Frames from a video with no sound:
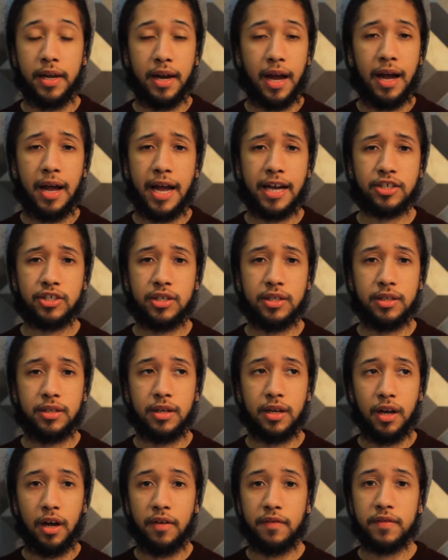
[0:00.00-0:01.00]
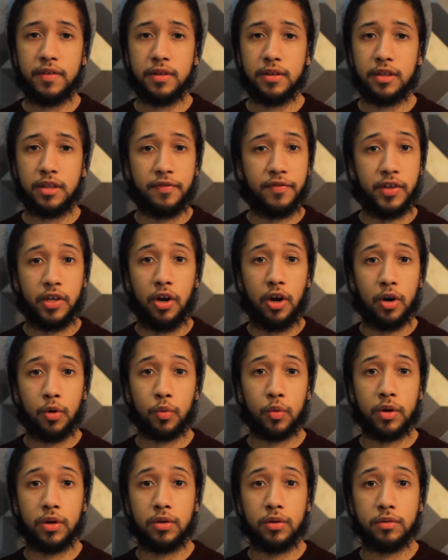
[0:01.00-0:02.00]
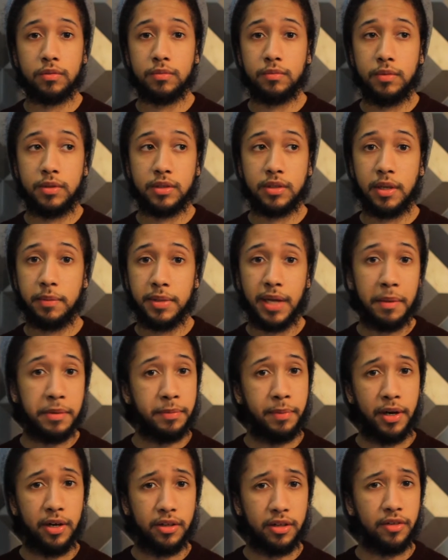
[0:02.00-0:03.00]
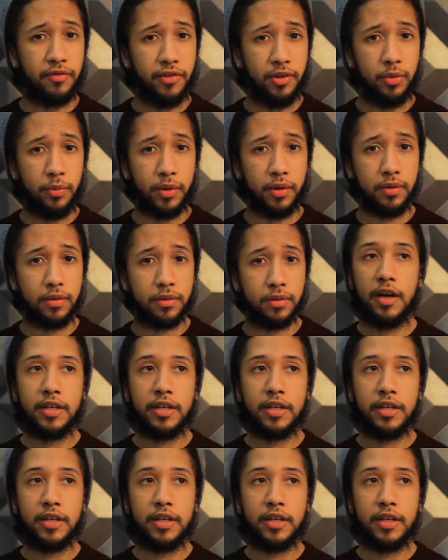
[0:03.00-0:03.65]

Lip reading: And I actually loved the VR world sometimes better than the real world.